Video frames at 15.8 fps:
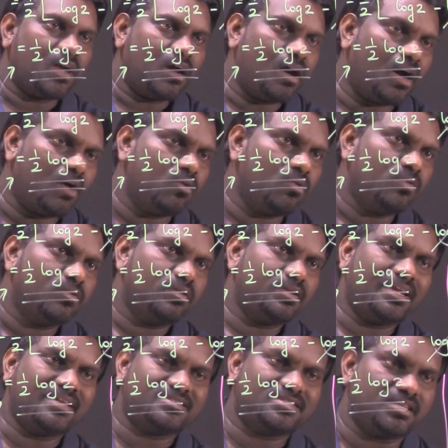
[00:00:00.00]
How?
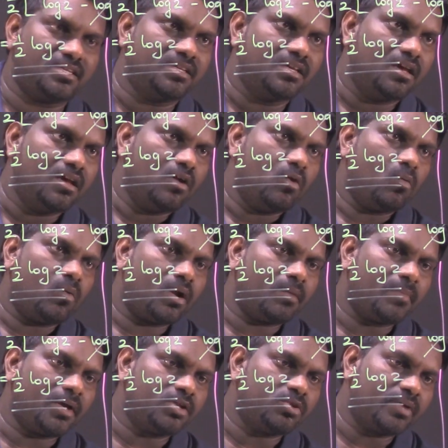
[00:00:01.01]
Let's see.
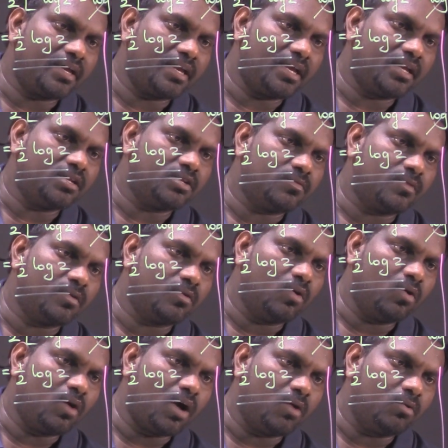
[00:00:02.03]
1 by 2 again, it will
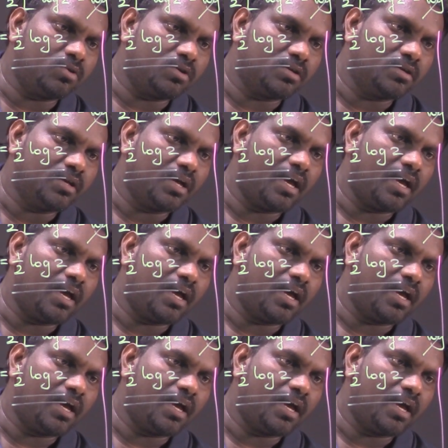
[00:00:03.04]
go out